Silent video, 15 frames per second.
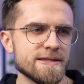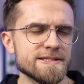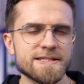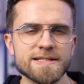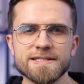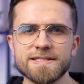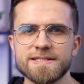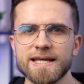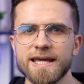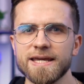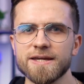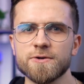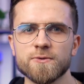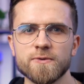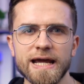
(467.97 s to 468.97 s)
This is
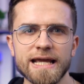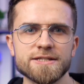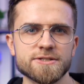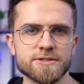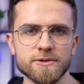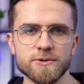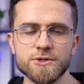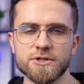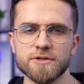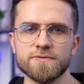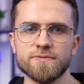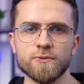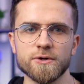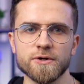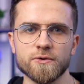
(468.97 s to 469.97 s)
a great solution
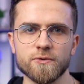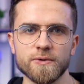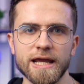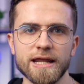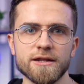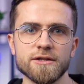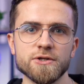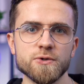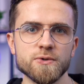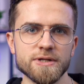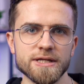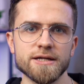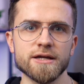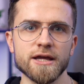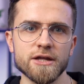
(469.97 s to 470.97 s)
for creating
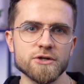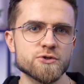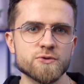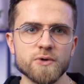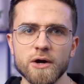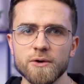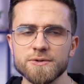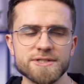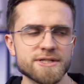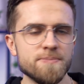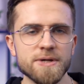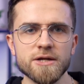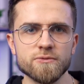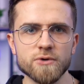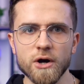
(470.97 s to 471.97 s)
unique intros,
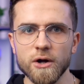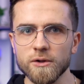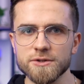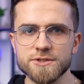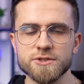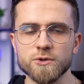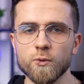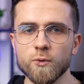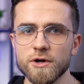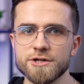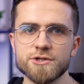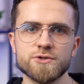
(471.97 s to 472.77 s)
B-rolls, or